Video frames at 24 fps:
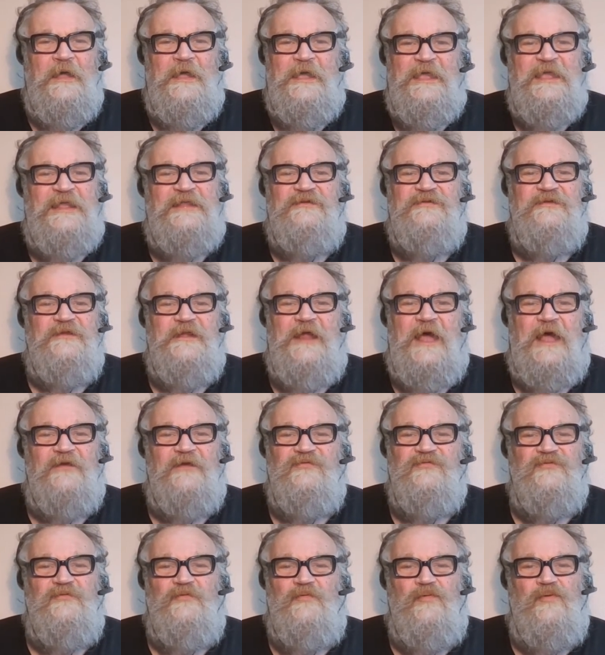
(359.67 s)

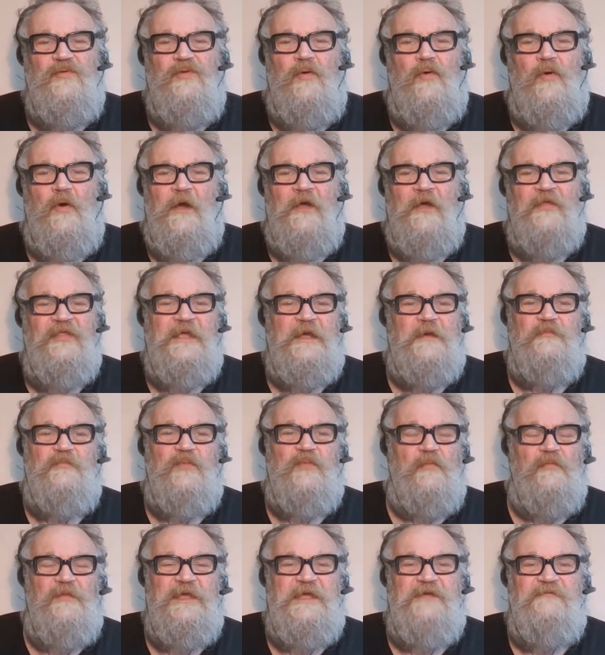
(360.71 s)
international law. I think I'd
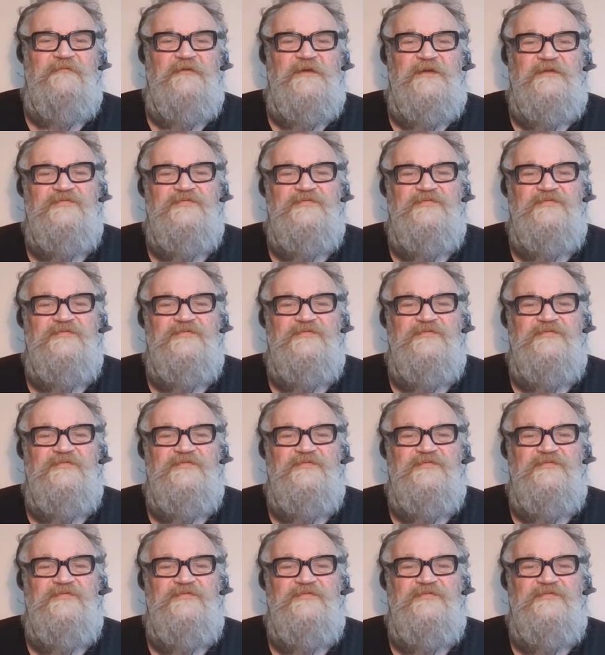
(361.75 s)
probably give it a